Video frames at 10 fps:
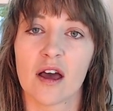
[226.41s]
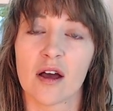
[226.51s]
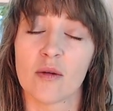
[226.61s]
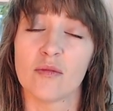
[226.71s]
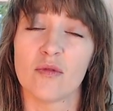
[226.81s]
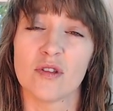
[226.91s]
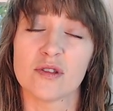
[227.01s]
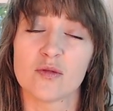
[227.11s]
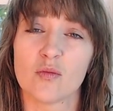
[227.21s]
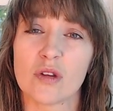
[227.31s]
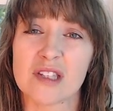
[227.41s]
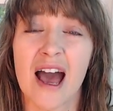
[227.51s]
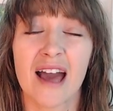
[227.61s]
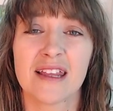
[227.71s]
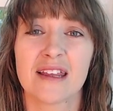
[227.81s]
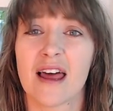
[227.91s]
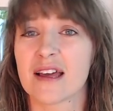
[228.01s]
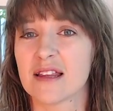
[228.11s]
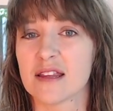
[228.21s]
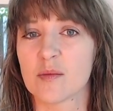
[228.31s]
It's highly
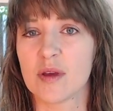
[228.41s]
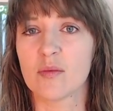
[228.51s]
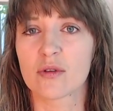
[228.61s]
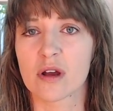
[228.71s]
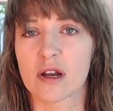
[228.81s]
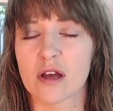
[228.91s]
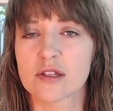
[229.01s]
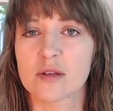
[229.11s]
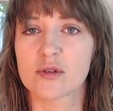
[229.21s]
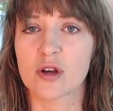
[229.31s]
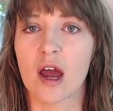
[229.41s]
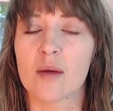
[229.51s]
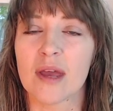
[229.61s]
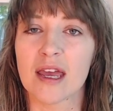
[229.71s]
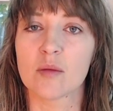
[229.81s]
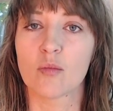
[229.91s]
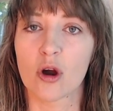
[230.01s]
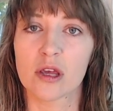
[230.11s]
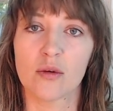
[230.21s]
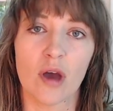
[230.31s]
likely that people are going to unsubscribe and
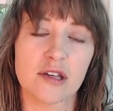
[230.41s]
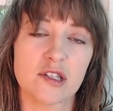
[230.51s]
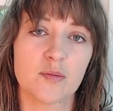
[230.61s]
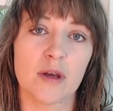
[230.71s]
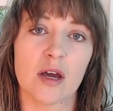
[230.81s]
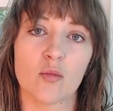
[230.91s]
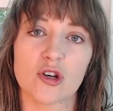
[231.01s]
mark you as spam,